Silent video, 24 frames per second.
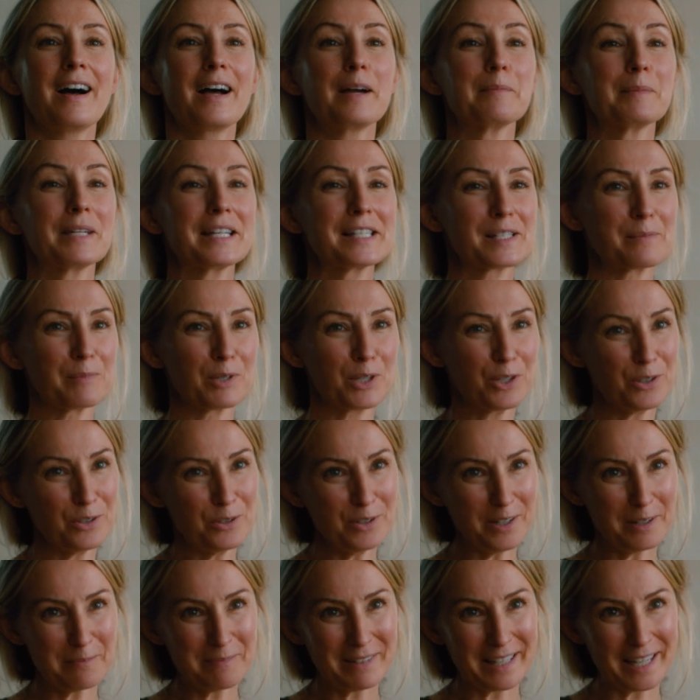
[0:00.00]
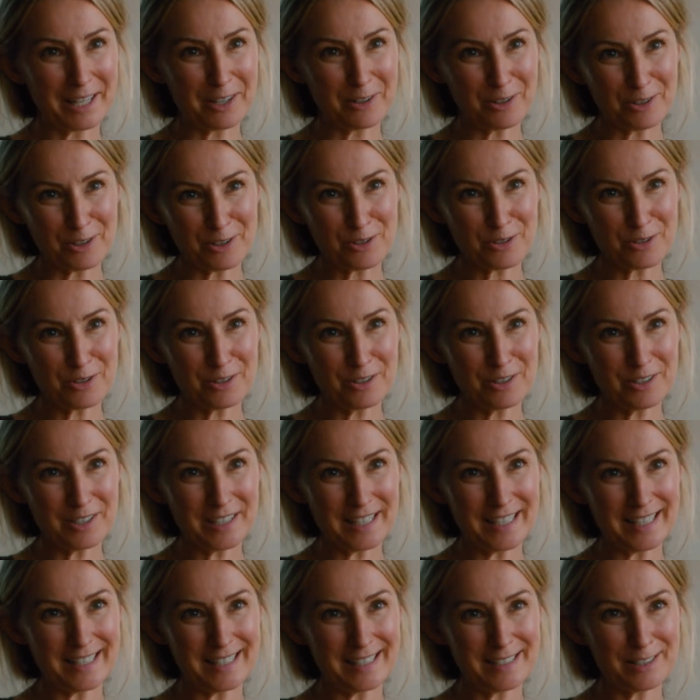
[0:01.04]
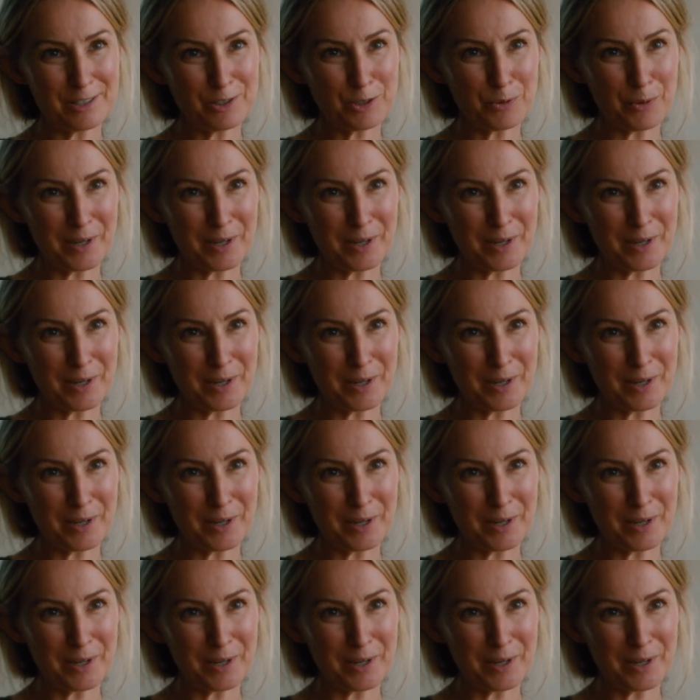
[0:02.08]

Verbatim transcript: I'm Lisa McCune, I'm playing Gertrude in